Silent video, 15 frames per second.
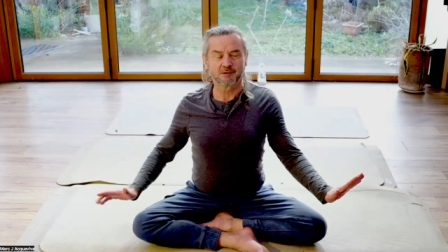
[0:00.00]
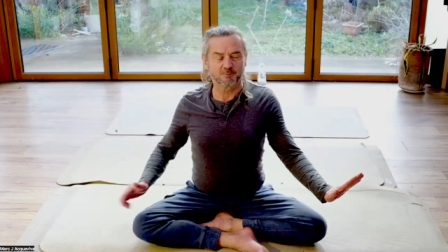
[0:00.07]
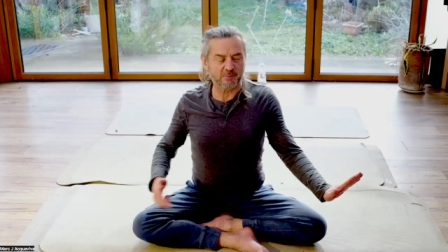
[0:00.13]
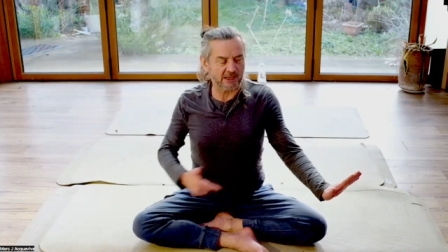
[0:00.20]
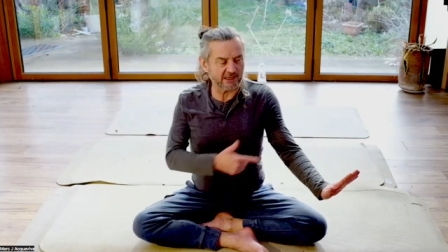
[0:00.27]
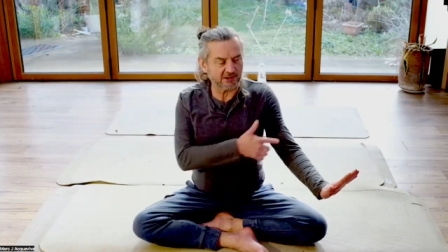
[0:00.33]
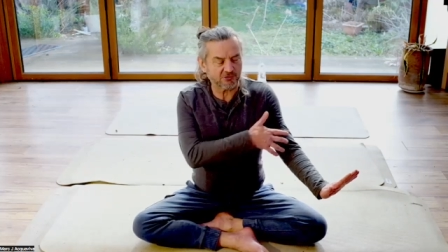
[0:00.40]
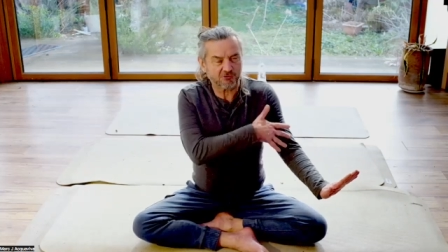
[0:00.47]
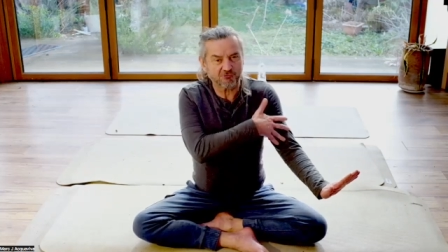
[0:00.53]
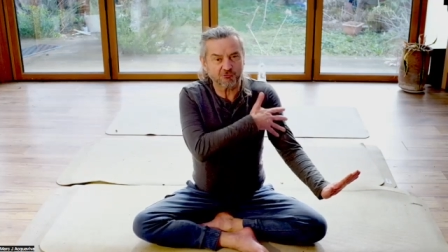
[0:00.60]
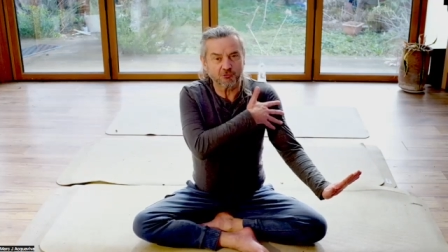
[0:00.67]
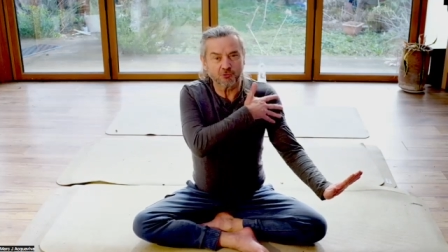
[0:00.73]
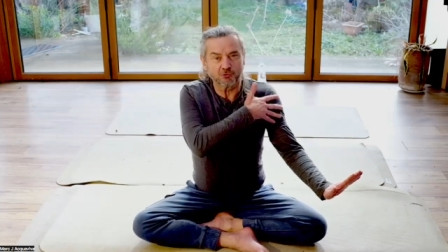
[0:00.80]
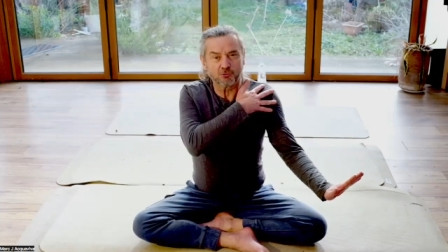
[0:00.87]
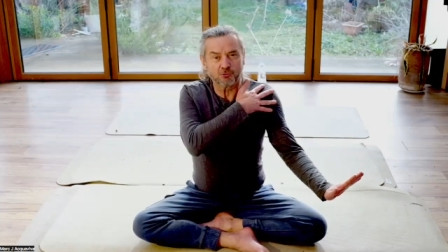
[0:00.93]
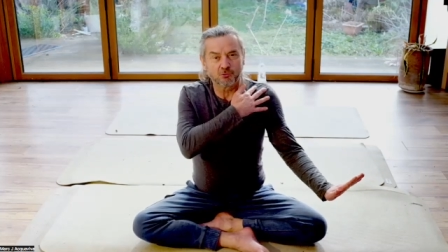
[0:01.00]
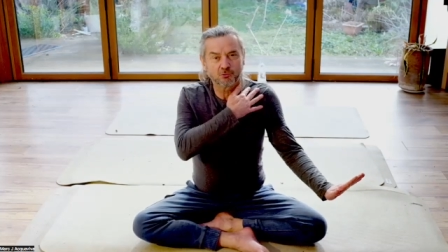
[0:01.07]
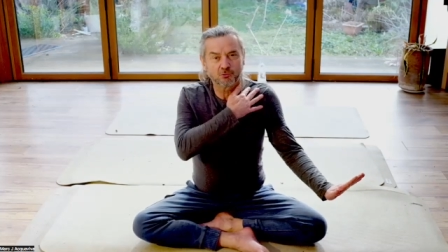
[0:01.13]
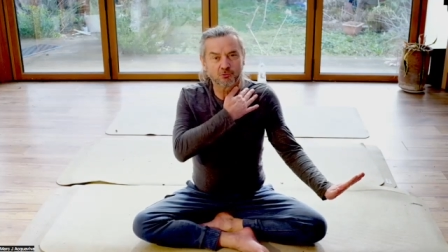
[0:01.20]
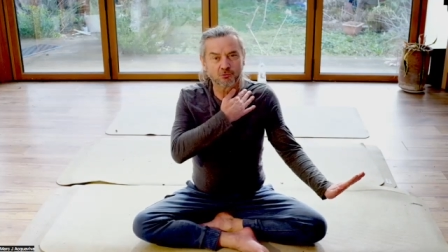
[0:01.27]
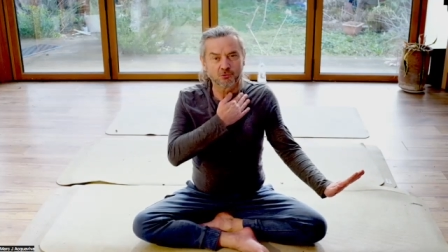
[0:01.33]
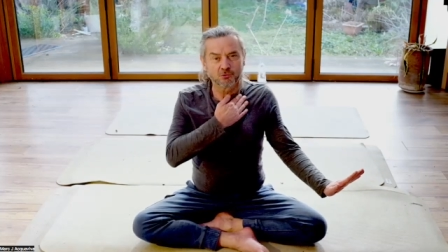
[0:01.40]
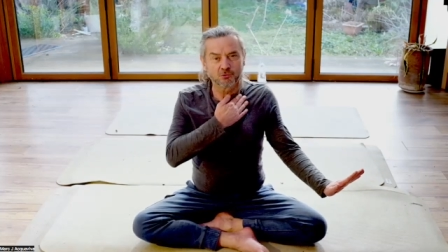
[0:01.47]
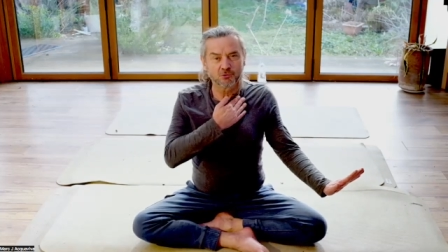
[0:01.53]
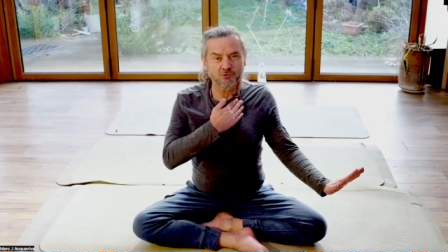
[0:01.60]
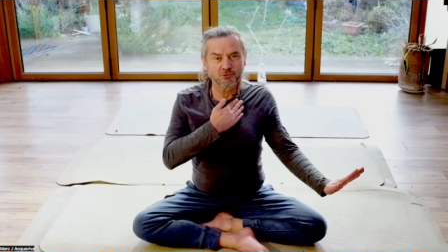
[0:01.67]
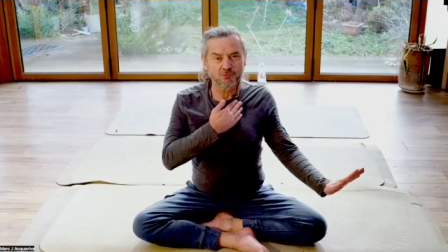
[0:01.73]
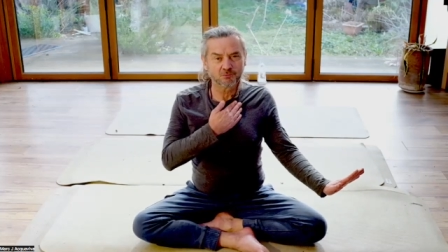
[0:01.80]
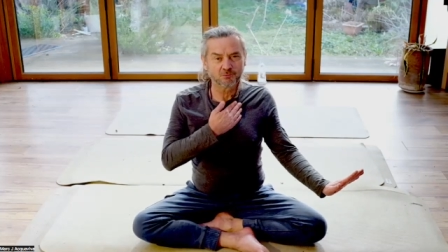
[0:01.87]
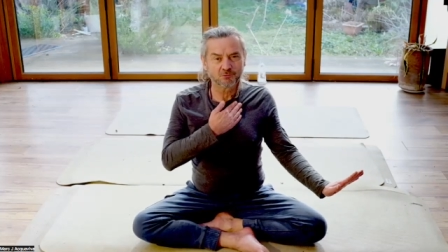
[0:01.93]
back through
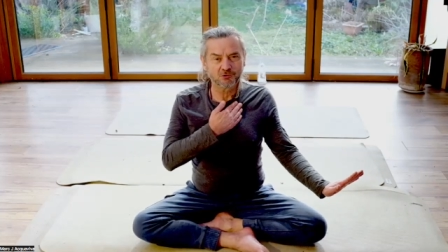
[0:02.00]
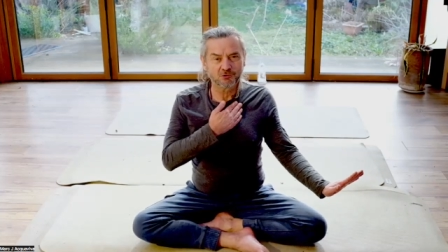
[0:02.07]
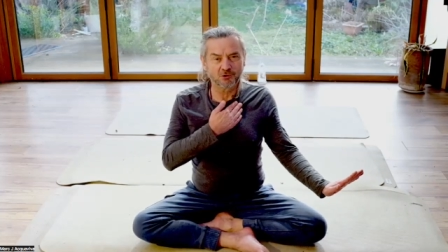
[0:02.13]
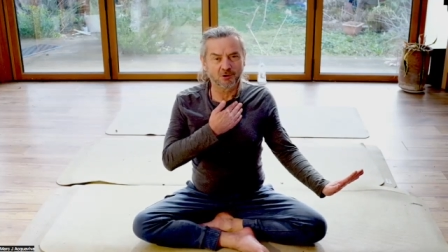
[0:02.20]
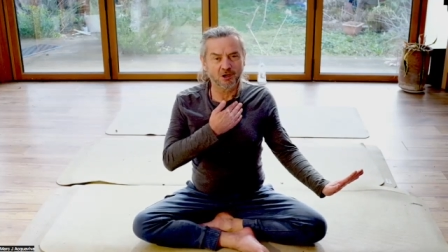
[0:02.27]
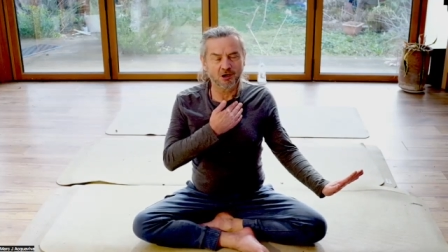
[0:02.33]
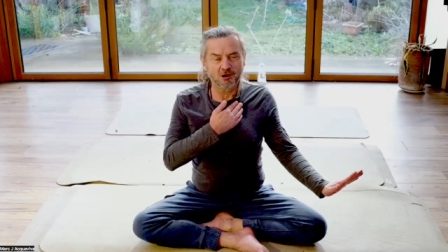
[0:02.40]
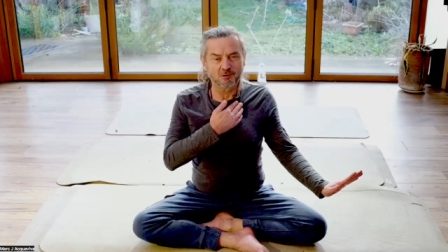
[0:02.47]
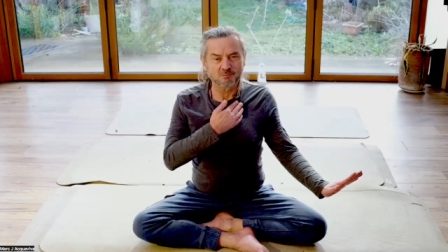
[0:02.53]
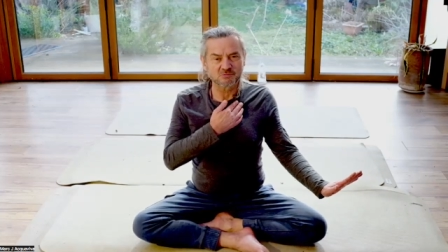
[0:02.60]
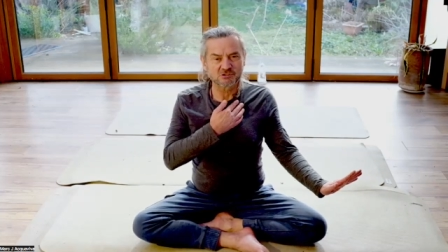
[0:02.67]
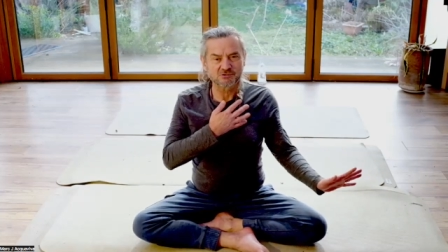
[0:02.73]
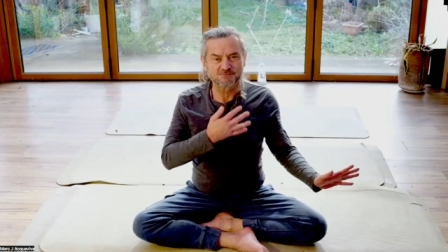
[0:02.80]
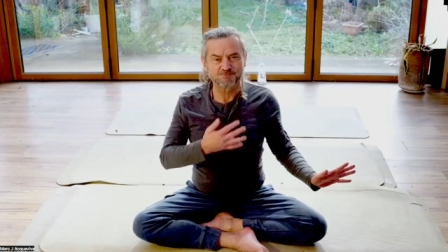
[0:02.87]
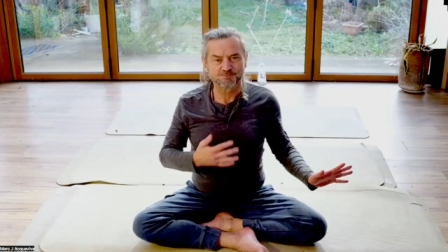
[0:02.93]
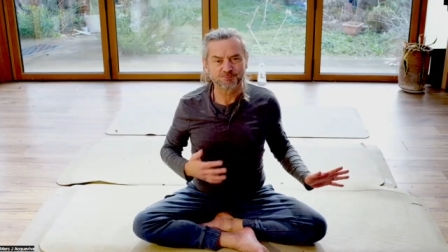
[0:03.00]
your arms.